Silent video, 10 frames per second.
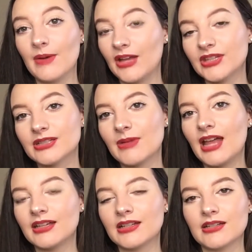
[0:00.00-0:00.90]
about this
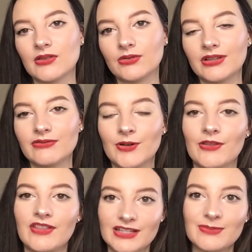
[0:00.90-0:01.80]
palette is only for
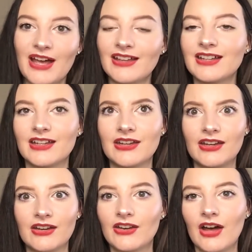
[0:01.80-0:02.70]
this palette
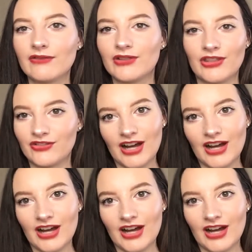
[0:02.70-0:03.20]
and not for the